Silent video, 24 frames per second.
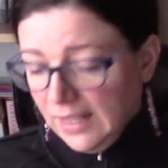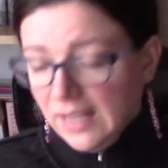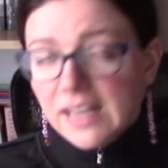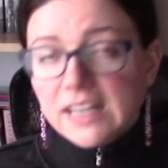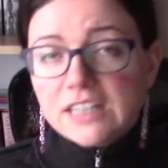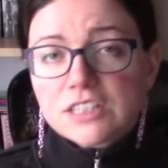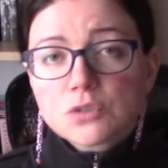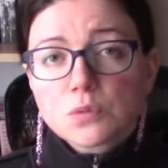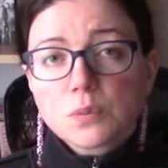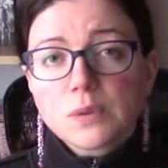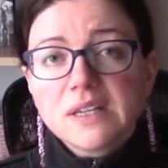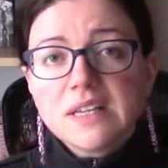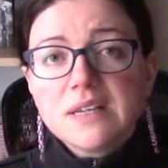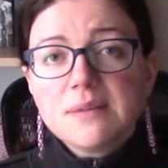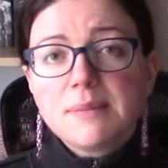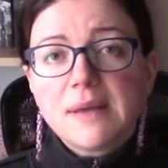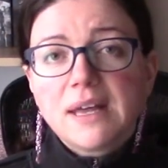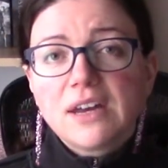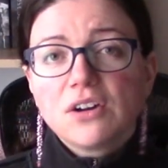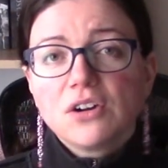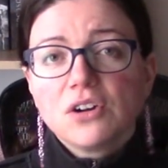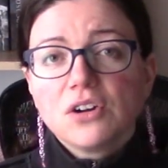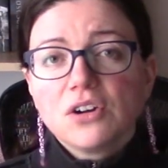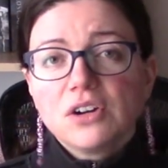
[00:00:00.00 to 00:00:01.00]
It's really
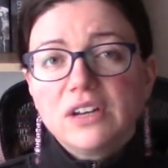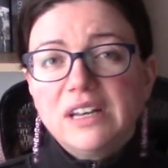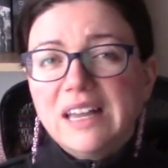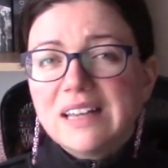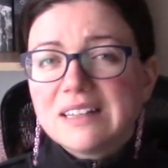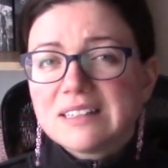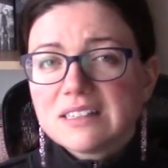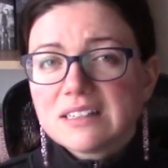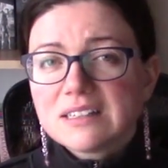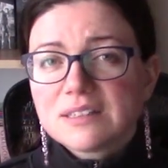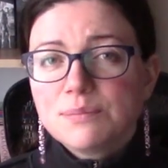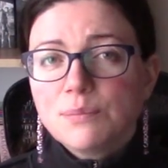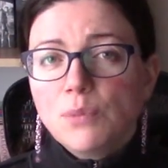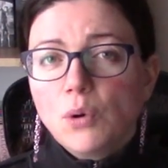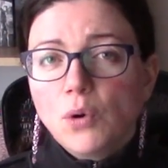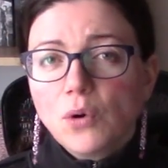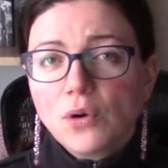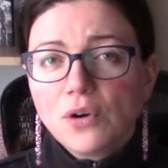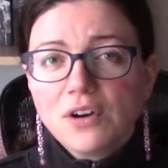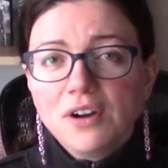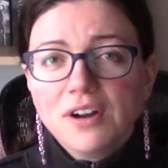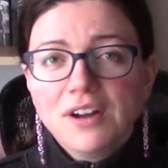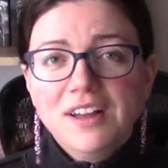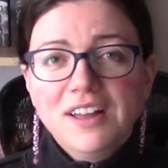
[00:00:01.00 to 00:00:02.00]
better, less is
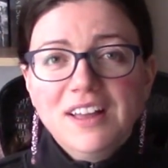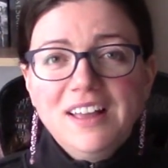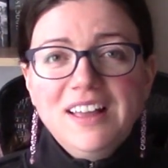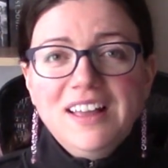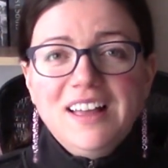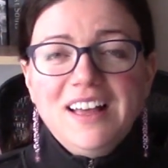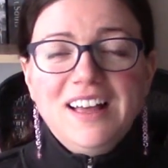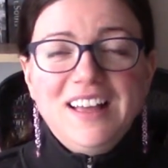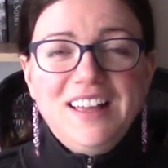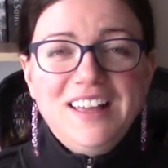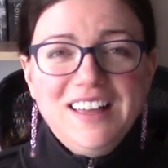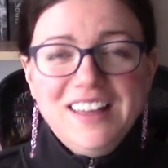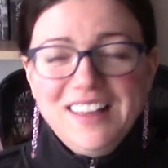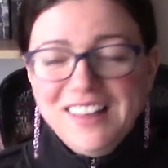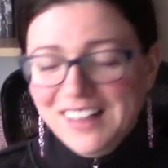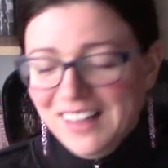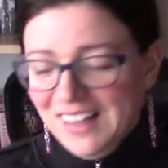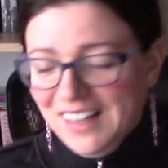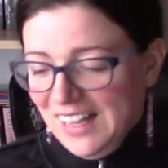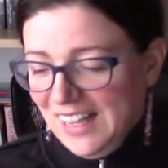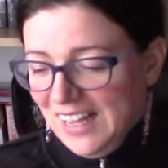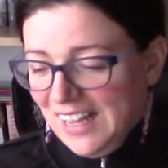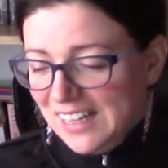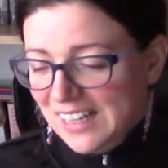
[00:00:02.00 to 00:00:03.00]
more.
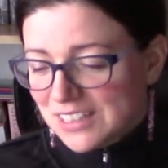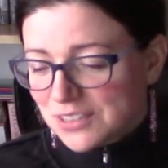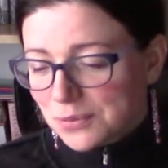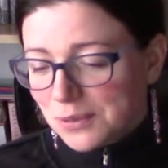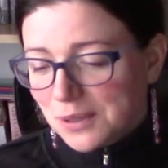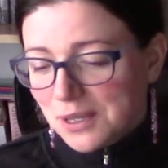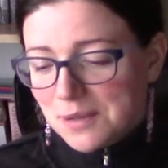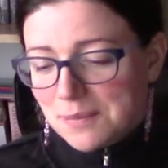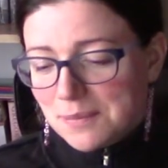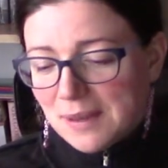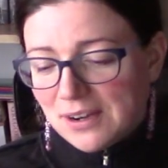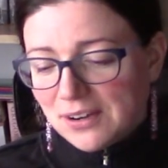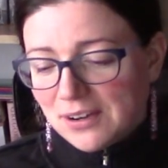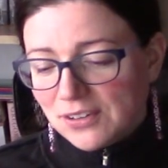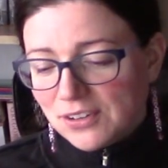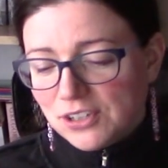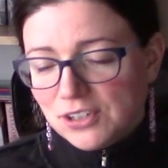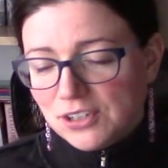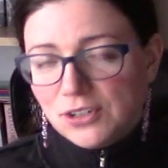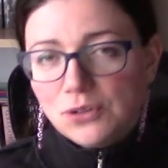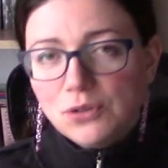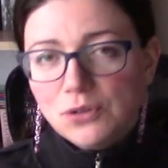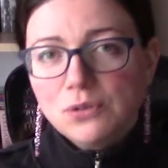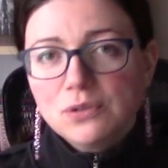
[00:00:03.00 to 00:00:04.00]
It's really better
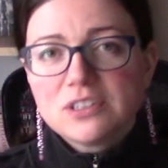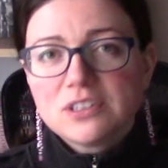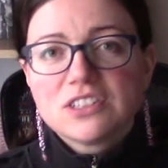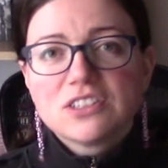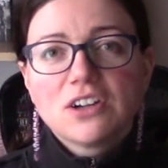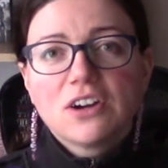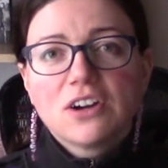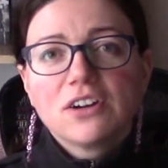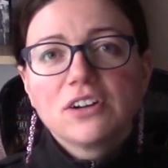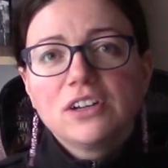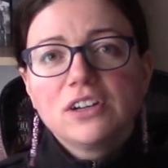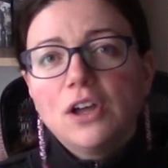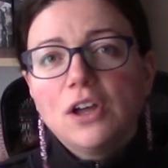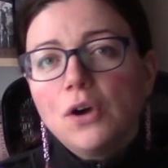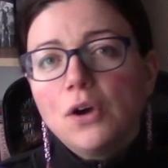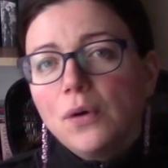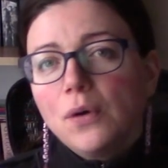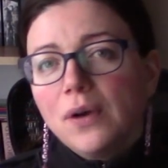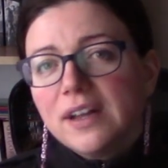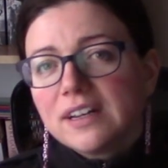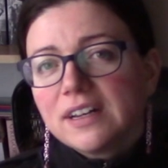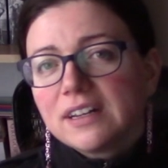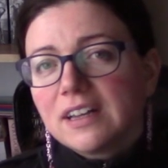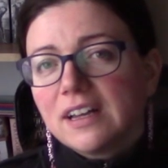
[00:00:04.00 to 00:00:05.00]
to start low
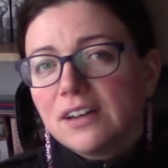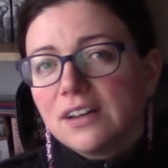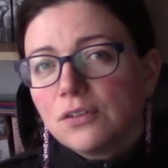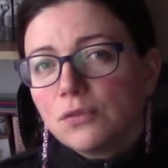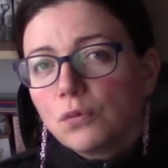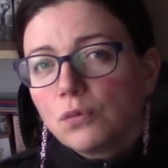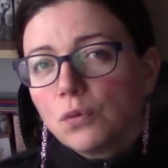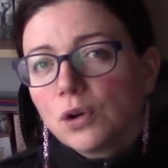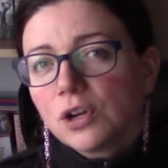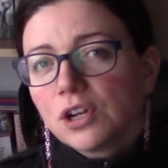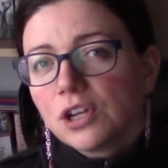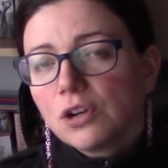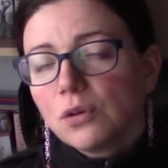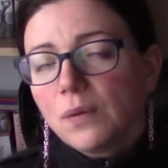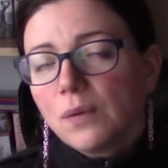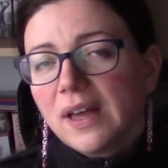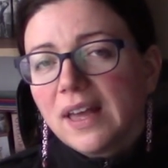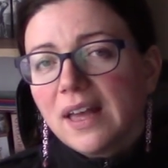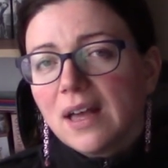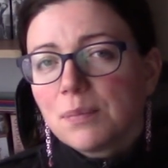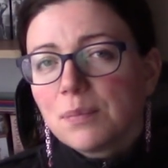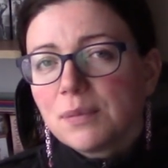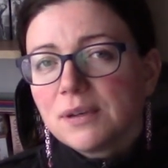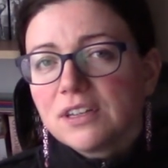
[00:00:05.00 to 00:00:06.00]
and kind of work your way
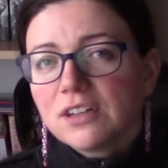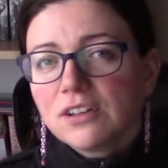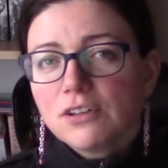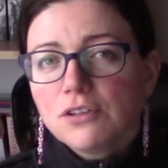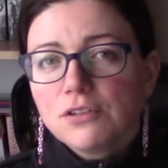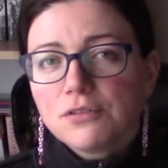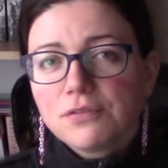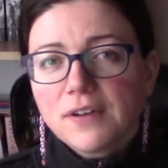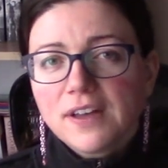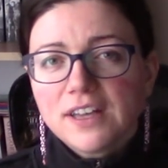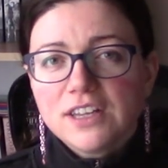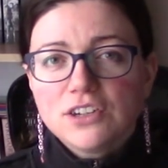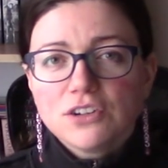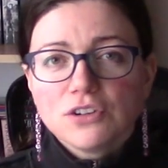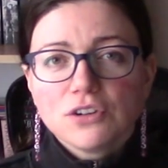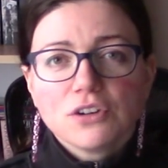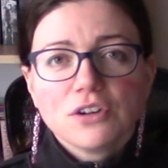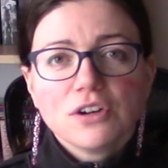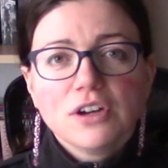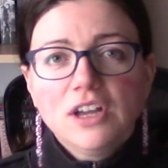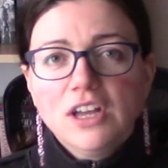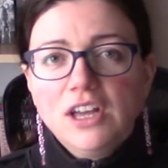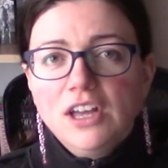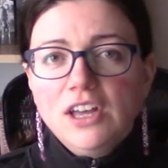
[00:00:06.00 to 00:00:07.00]
up until you find
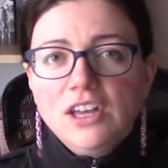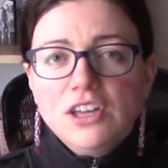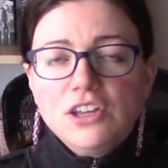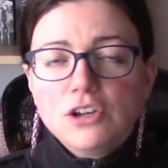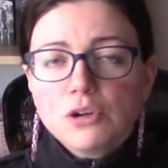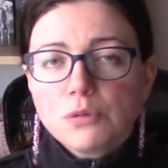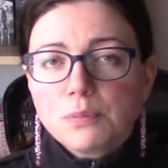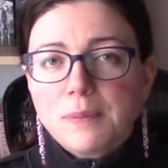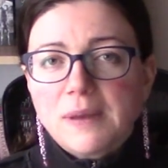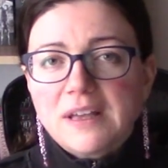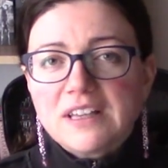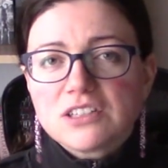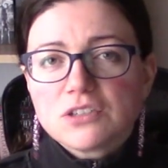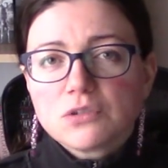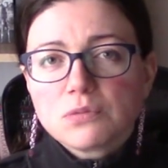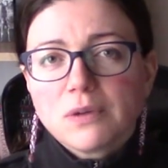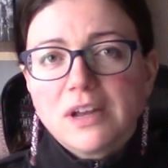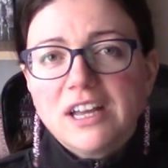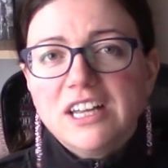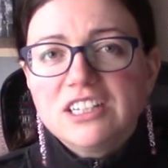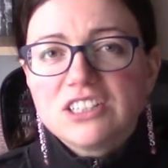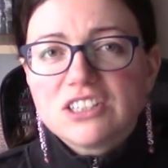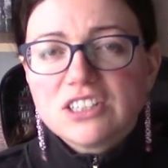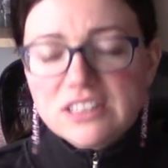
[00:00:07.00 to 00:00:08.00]
your best
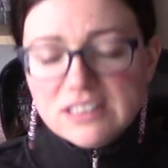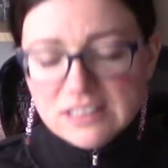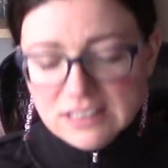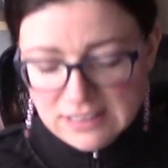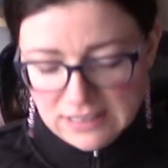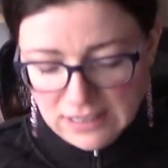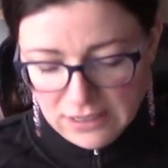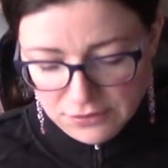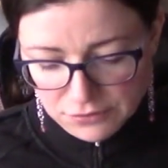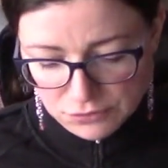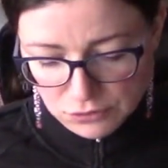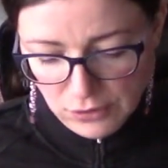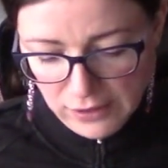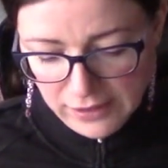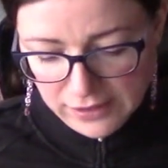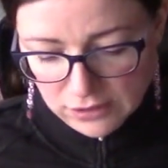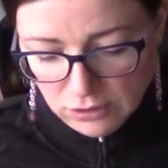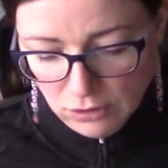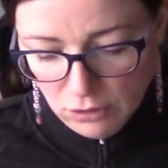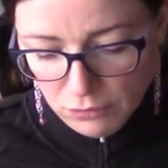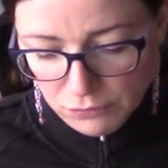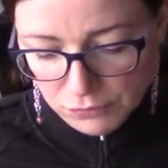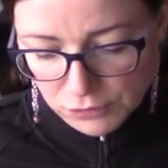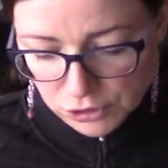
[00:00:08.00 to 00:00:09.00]
range instead of trying
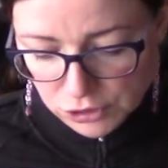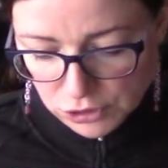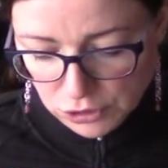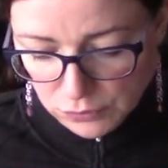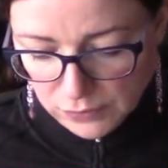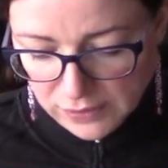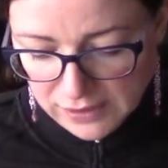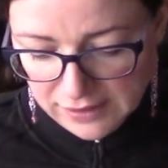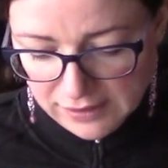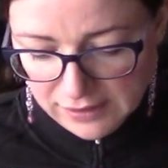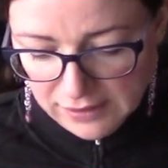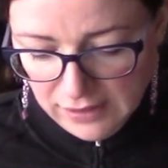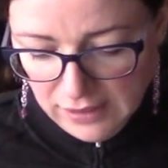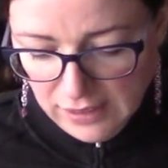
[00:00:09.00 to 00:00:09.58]
to overdo it.